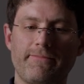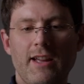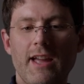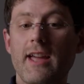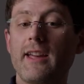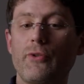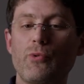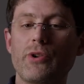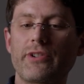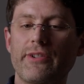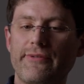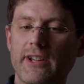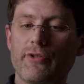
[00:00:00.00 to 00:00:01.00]
Here we'll
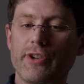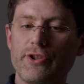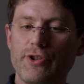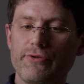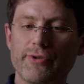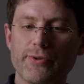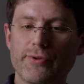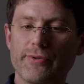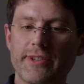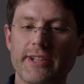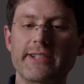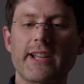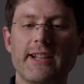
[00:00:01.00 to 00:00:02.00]
configure a new rule
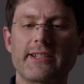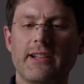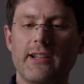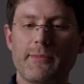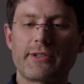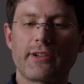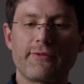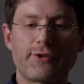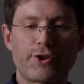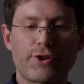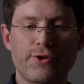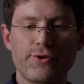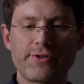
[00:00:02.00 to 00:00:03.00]
that sets a limit of
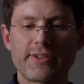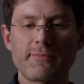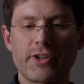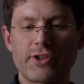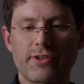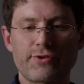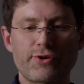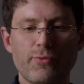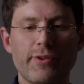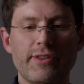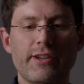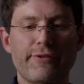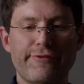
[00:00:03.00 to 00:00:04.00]
2 submissions
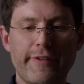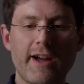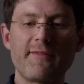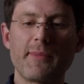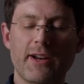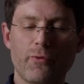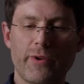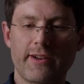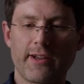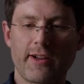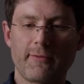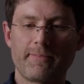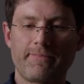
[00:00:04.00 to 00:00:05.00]
within a 5-minute
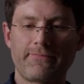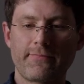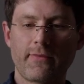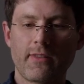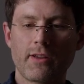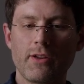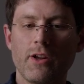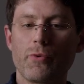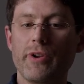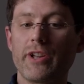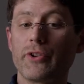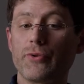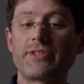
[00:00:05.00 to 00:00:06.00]
window. We
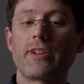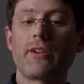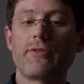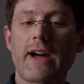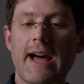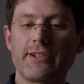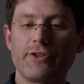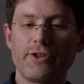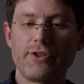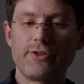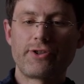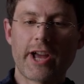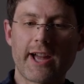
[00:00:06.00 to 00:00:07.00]
can also add a
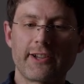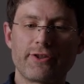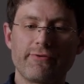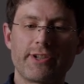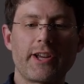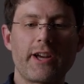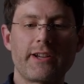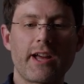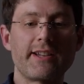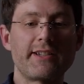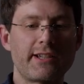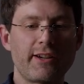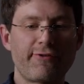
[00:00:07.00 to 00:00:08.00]
new check to return a
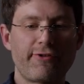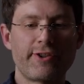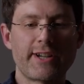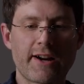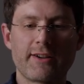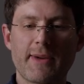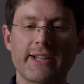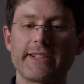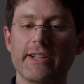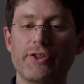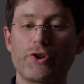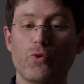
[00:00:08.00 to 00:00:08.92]
different error message